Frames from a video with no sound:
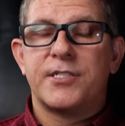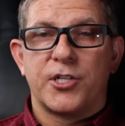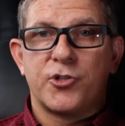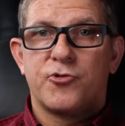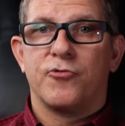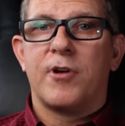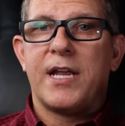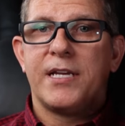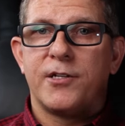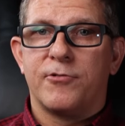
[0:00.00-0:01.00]
It's a
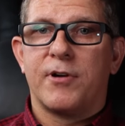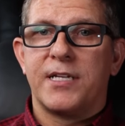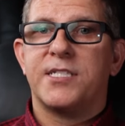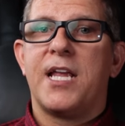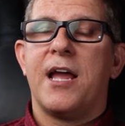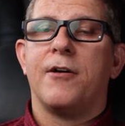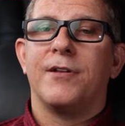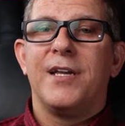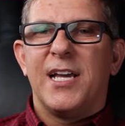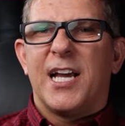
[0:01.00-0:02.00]
great, great sound,